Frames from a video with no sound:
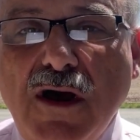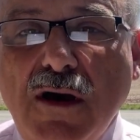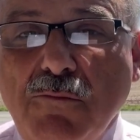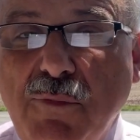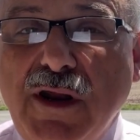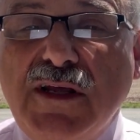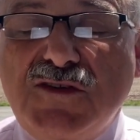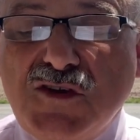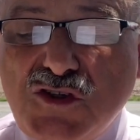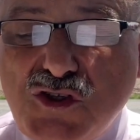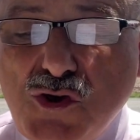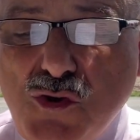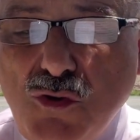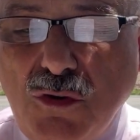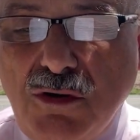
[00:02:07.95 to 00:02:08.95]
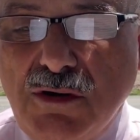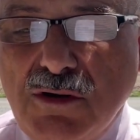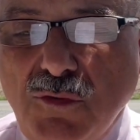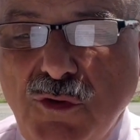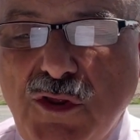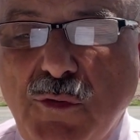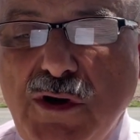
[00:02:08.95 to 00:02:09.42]
but it's a tool
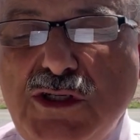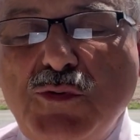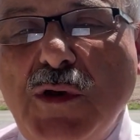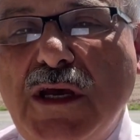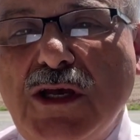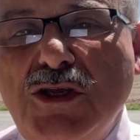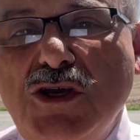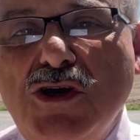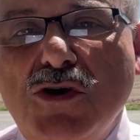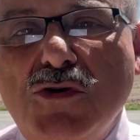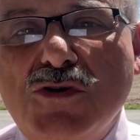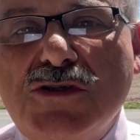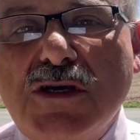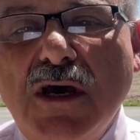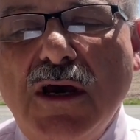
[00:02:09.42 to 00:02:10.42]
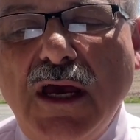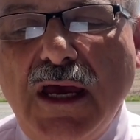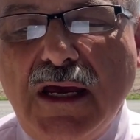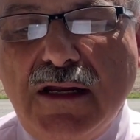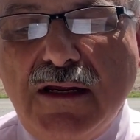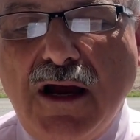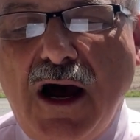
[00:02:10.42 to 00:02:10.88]
with which we can use
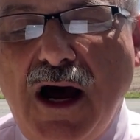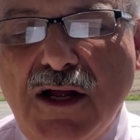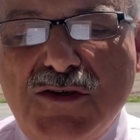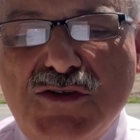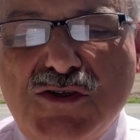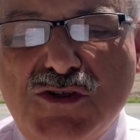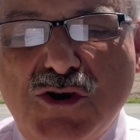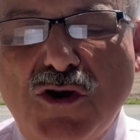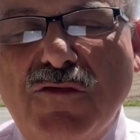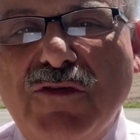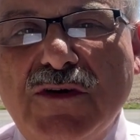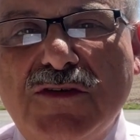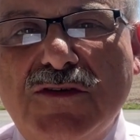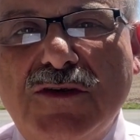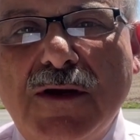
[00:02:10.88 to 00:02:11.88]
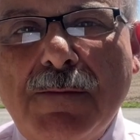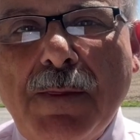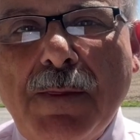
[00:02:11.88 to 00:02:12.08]
in God's service.